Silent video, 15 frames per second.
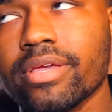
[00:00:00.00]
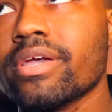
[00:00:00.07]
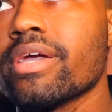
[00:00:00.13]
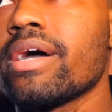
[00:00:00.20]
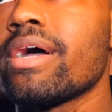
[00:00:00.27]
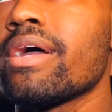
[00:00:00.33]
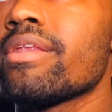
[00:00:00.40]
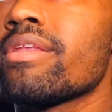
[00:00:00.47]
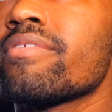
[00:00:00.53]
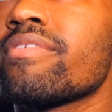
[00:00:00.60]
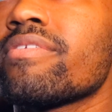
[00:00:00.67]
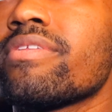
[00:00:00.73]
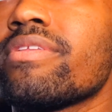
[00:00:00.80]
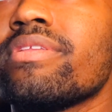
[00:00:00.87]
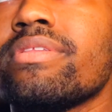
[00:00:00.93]
God
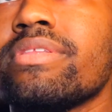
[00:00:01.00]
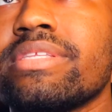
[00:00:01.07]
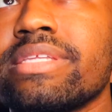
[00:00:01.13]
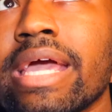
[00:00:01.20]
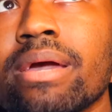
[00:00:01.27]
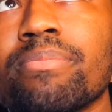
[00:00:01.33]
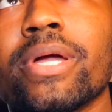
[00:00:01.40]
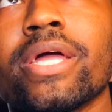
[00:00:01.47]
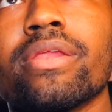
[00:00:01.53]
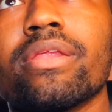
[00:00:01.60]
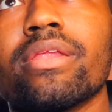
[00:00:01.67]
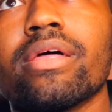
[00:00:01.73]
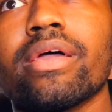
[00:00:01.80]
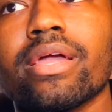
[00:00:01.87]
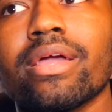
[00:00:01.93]
damn it.
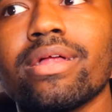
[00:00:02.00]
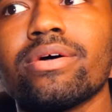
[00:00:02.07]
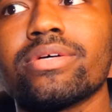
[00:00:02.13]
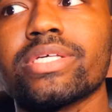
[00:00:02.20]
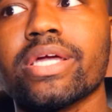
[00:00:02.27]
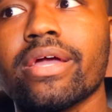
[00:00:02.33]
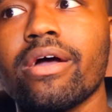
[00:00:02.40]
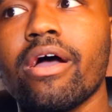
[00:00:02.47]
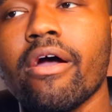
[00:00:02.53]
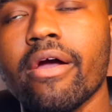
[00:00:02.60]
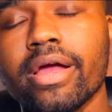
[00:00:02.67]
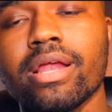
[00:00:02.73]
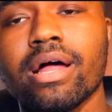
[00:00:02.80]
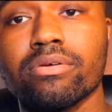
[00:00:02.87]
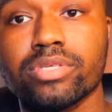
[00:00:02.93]
And I was like, all
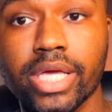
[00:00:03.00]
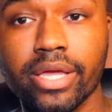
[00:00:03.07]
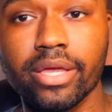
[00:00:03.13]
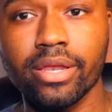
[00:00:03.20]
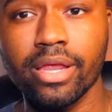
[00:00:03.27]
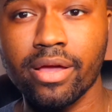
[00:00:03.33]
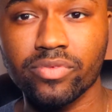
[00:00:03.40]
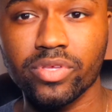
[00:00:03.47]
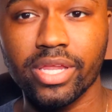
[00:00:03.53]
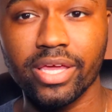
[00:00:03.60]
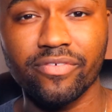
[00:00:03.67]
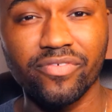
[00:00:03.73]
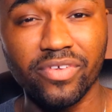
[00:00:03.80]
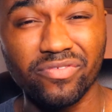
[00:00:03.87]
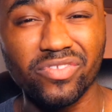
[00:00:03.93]
right, I'll take it. After
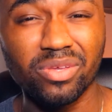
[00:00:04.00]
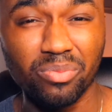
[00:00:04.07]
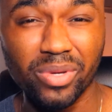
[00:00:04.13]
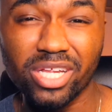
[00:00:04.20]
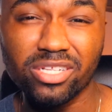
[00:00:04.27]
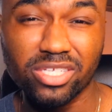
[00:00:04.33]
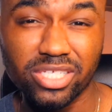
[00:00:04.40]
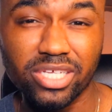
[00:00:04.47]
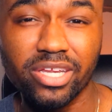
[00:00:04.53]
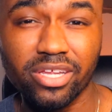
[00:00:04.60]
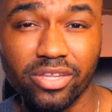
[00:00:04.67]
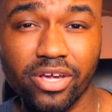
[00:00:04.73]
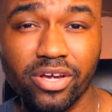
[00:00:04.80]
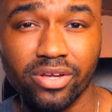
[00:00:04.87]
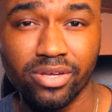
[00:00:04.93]
like 15 minutes of
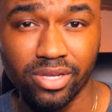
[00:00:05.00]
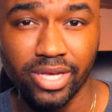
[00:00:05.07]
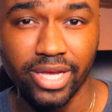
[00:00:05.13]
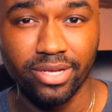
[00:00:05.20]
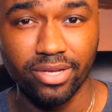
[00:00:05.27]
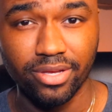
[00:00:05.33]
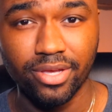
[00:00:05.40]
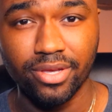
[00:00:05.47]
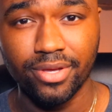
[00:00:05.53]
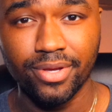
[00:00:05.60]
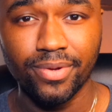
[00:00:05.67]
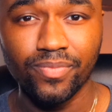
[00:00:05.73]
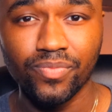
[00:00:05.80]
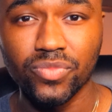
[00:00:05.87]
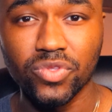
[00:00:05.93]
sitting there and like
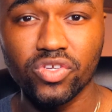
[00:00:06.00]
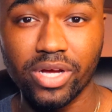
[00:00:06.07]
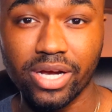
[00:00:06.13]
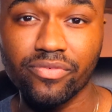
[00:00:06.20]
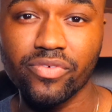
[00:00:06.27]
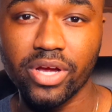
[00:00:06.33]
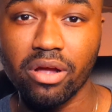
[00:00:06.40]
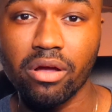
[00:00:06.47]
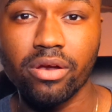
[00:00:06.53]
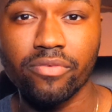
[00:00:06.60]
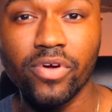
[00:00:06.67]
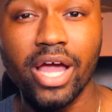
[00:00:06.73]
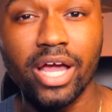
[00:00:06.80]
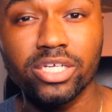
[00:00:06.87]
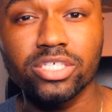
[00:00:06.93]
trying to figure out
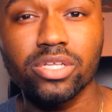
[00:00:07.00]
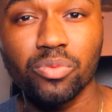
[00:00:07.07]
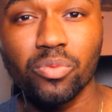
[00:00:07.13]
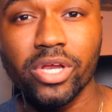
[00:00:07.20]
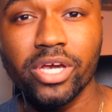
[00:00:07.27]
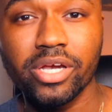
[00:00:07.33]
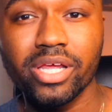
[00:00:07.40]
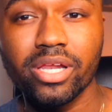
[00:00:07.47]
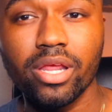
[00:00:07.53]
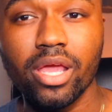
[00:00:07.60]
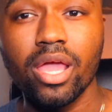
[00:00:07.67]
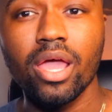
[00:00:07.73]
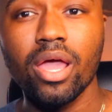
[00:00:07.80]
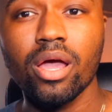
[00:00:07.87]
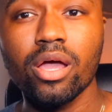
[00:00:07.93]
if I actually wanted it,
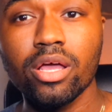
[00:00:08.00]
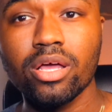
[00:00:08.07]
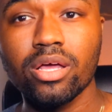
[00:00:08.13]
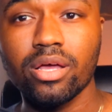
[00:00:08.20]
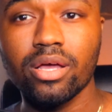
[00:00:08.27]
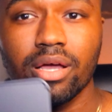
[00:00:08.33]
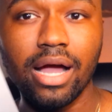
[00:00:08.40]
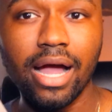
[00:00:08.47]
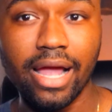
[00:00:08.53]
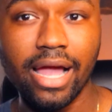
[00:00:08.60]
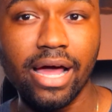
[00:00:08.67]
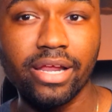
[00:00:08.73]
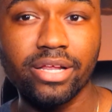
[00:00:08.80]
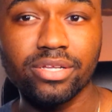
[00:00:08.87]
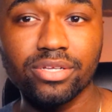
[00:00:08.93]
I
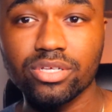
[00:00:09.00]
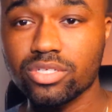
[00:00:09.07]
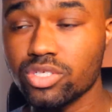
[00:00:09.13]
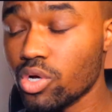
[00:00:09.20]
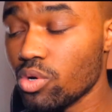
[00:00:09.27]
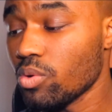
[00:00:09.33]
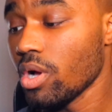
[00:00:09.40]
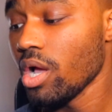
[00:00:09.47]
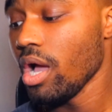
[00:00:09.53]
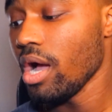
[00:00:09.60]
got it. So,